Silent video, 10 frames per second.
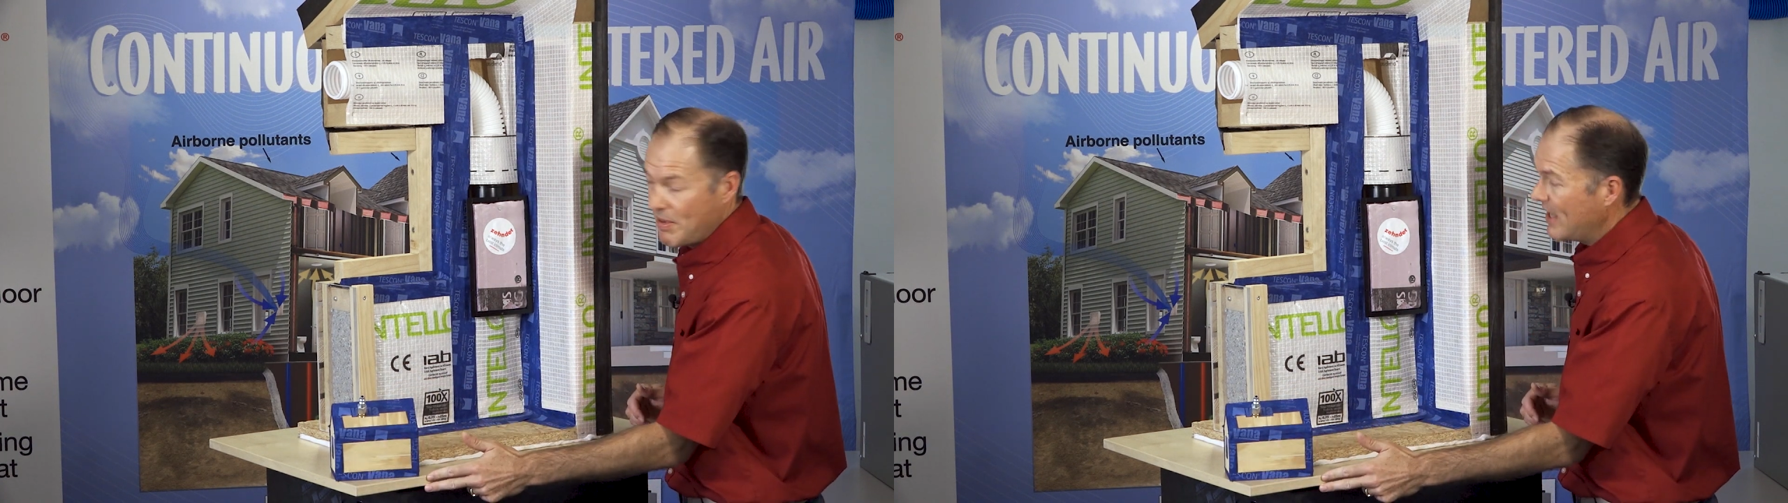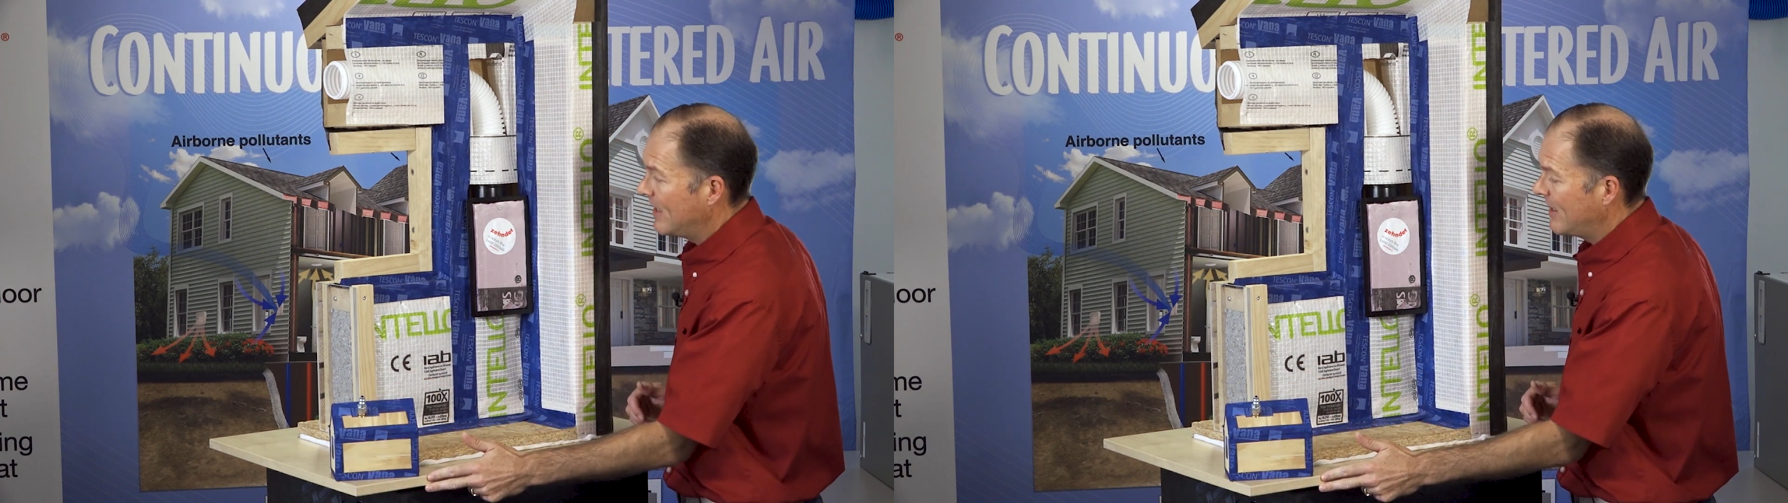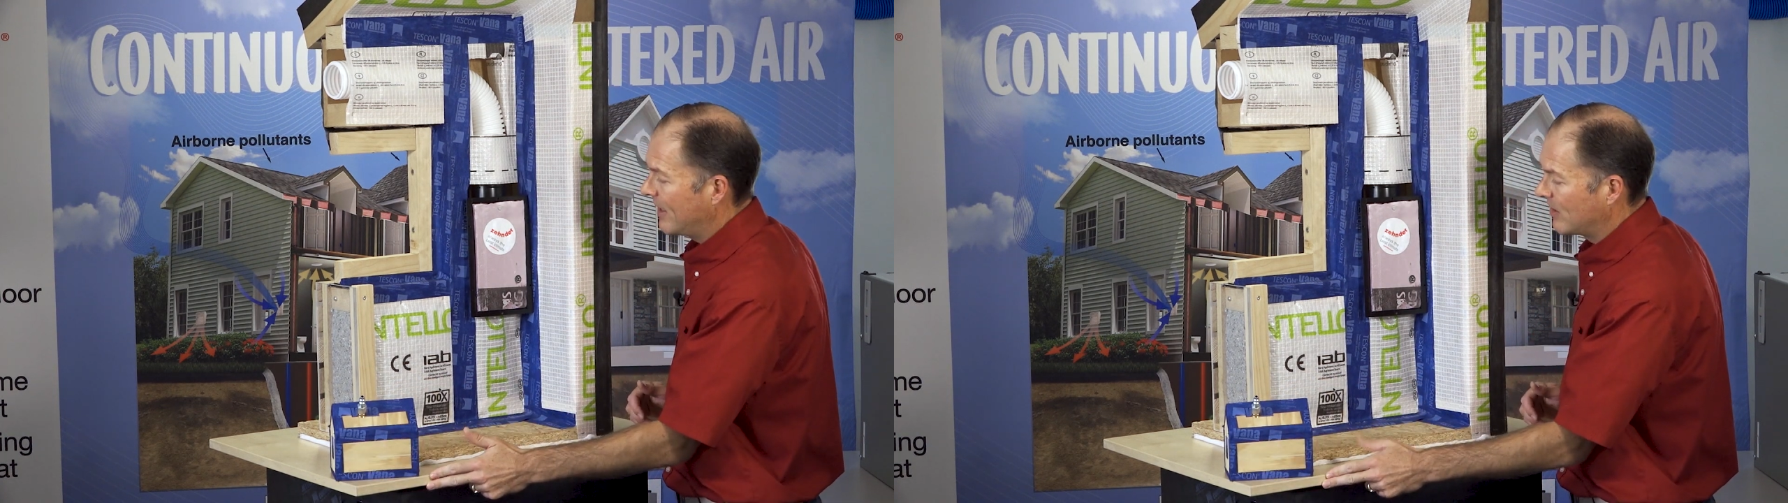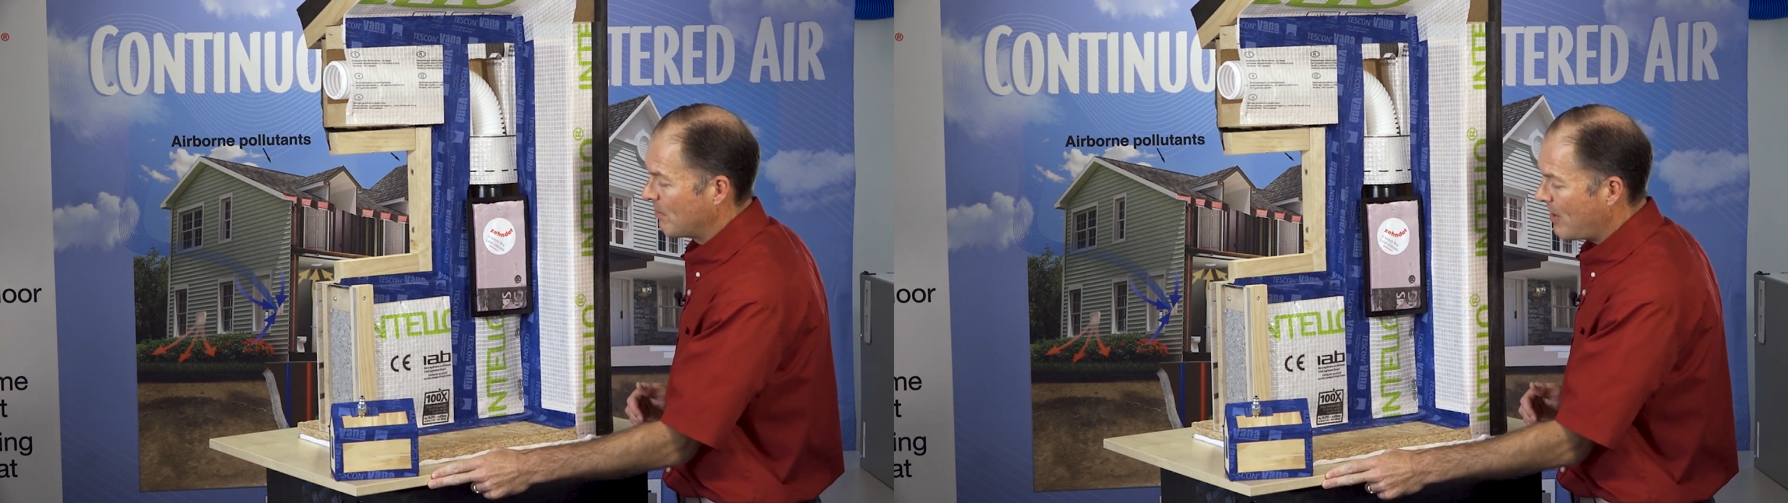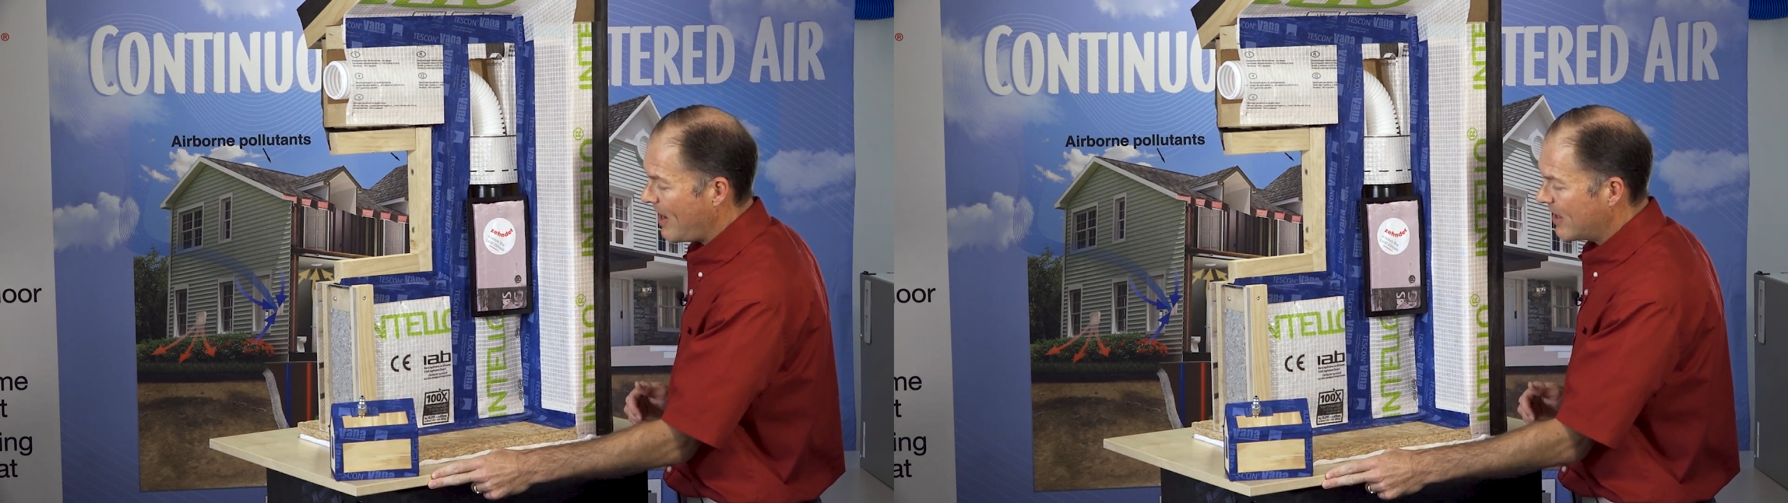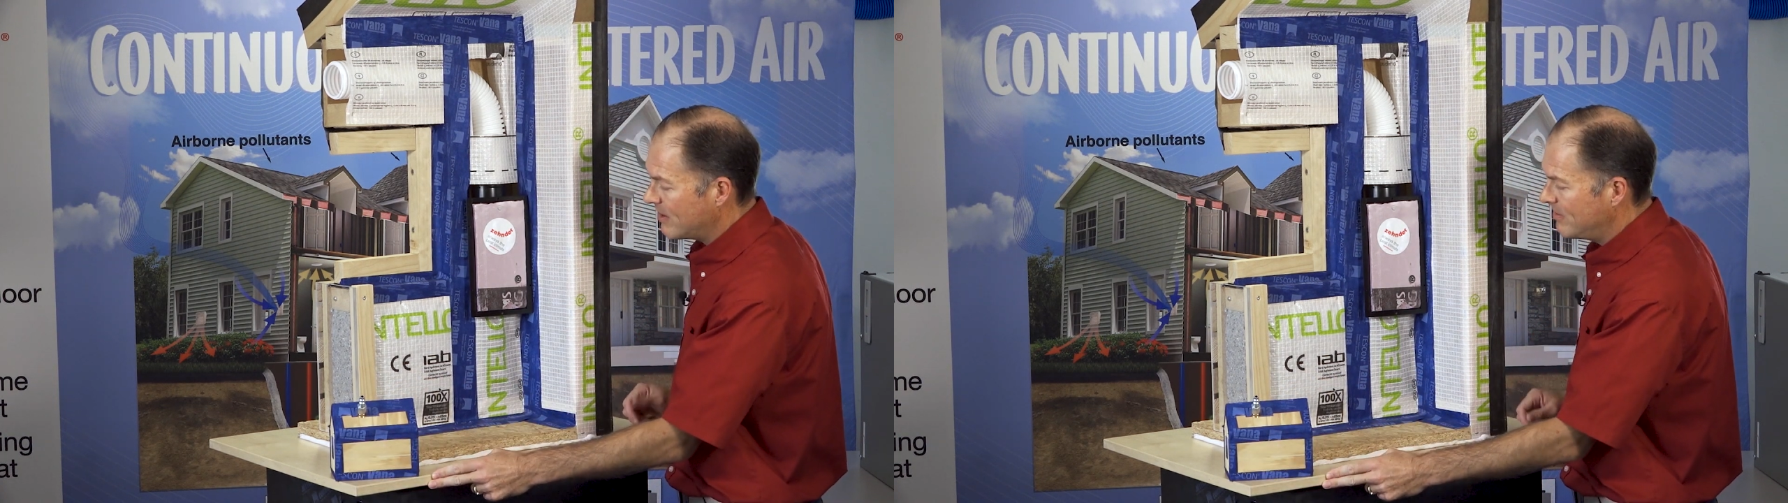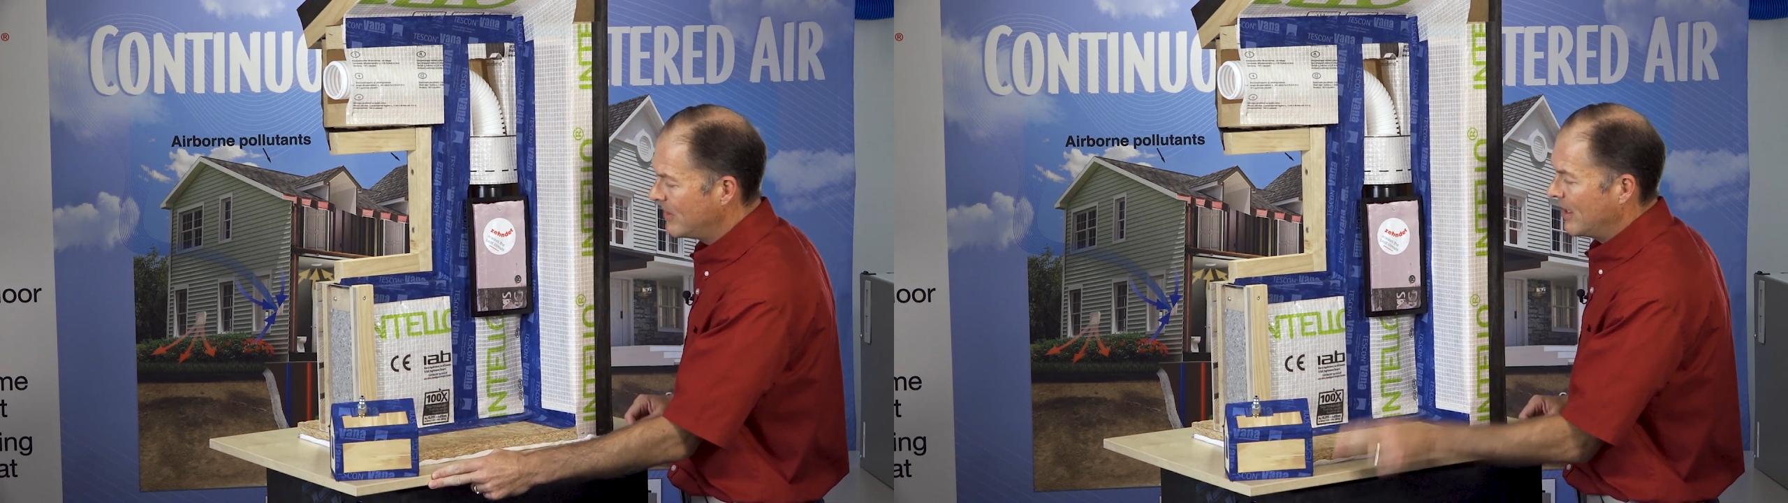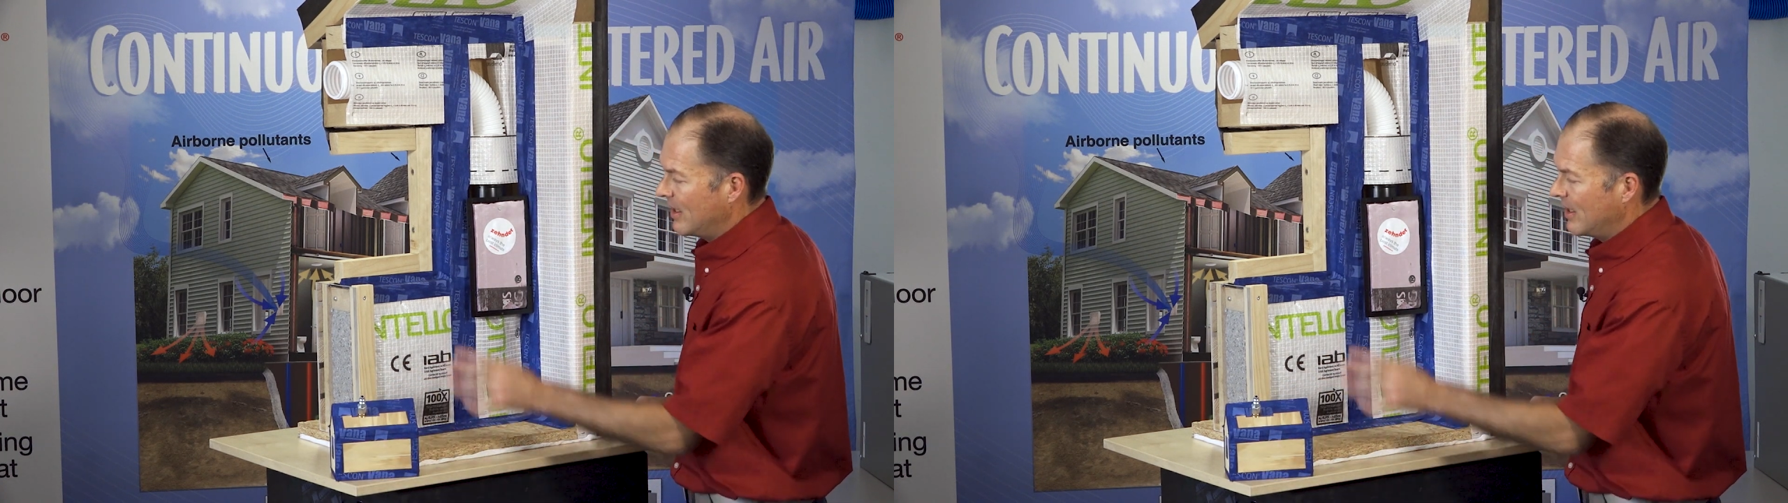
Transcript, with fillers: band at the bottom,